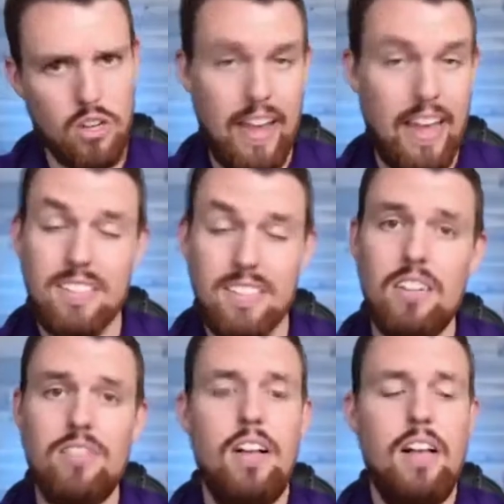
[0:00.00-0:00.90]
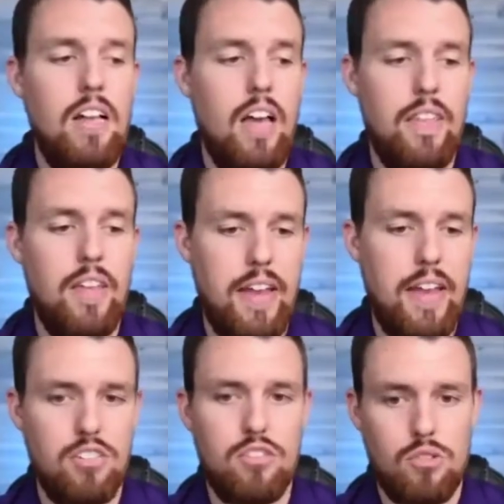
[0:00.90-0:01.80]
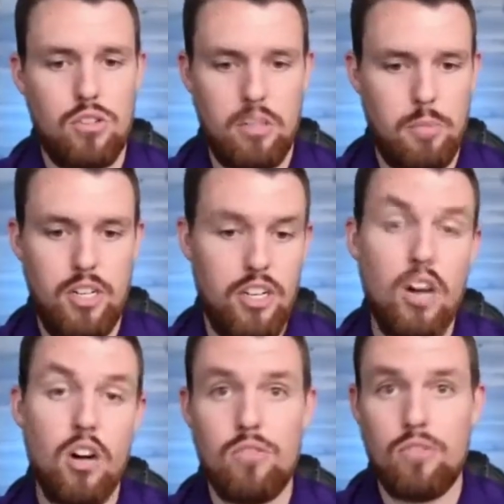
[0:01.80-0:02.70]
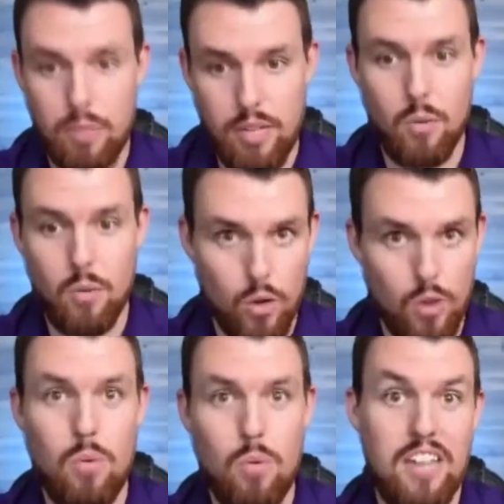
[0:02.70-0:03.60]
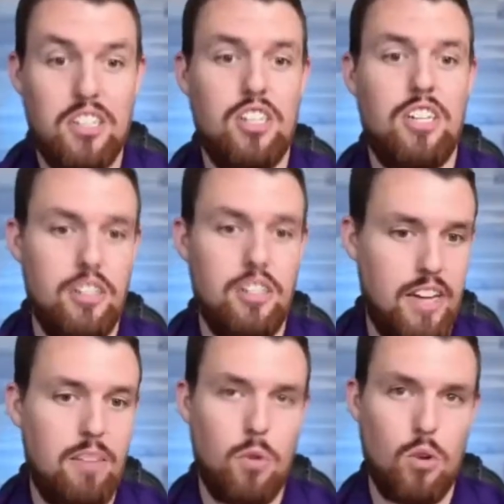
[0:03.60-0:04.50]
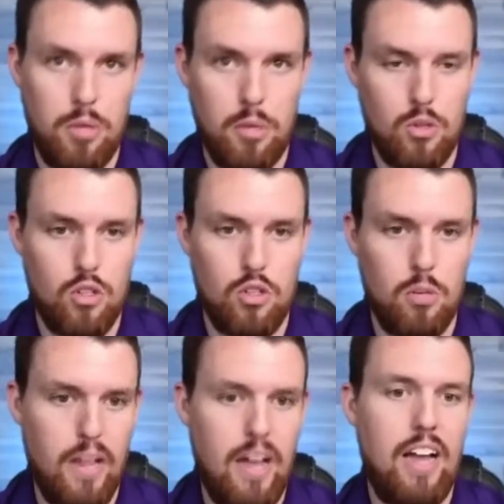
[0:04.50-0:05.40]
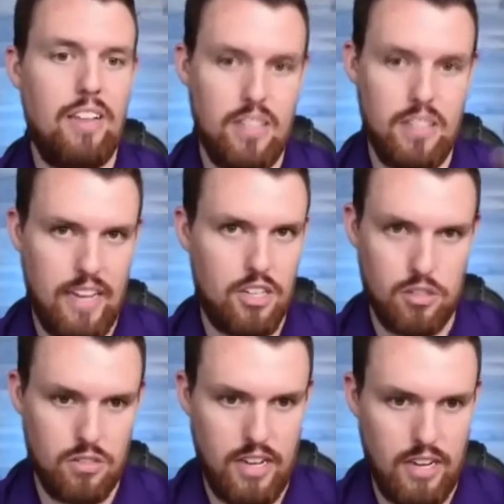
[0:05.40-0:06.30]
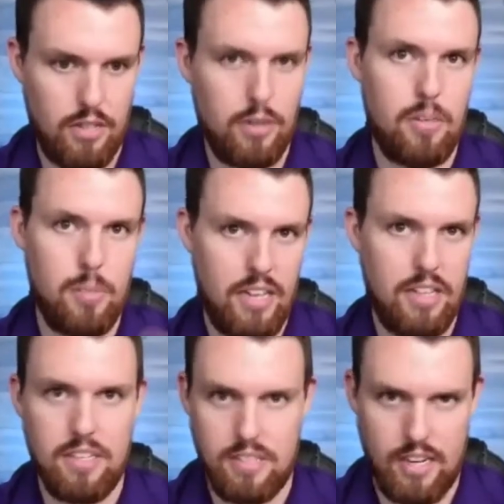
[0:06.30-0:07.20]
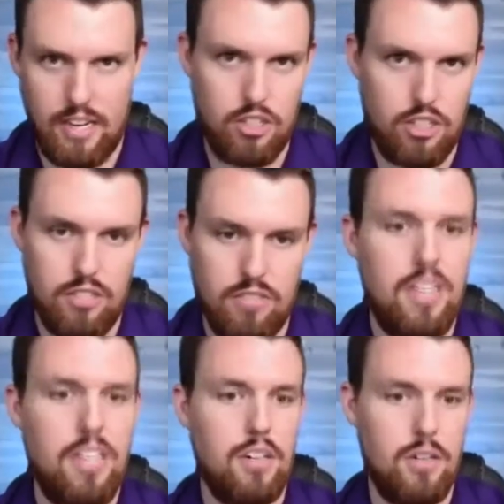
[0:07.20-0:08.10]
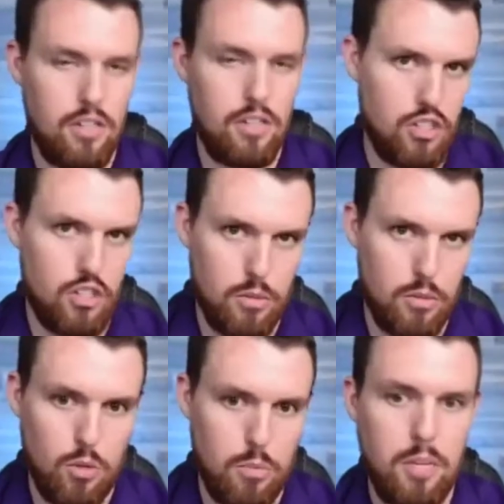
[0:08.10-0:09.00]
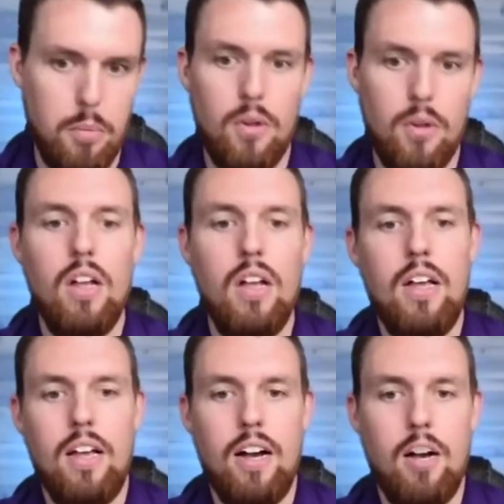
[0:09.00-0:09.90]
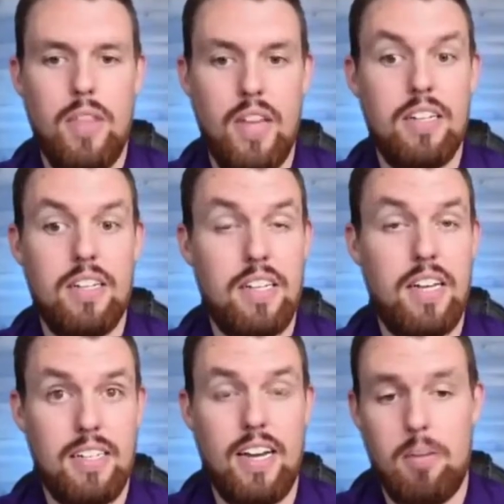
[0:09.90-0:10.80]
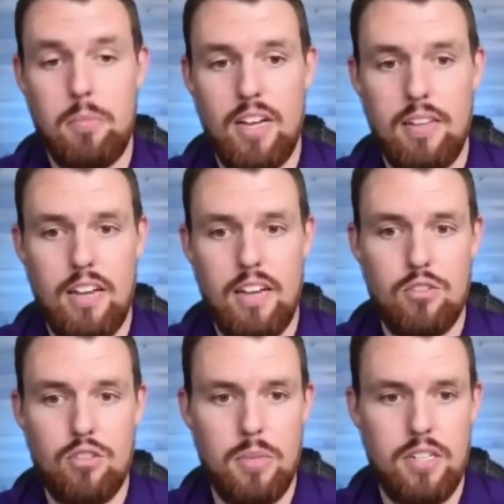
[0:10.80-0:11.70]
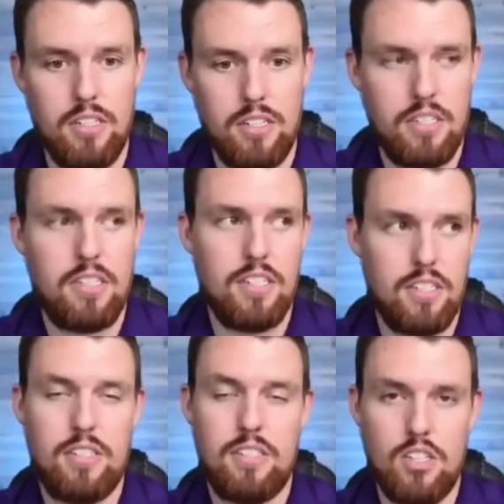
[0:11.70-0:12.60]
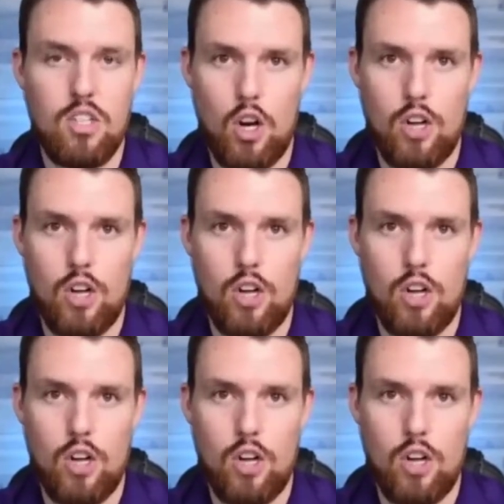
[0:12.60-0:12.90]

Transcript: that stuff. And then as you start to be known for being worth watching, you're going to have more people show up live. And then that shows the algorithm, hey, this is actually a good video and it should show it to more people. Um, but that does take time. Live, live streaming is it's it's hard.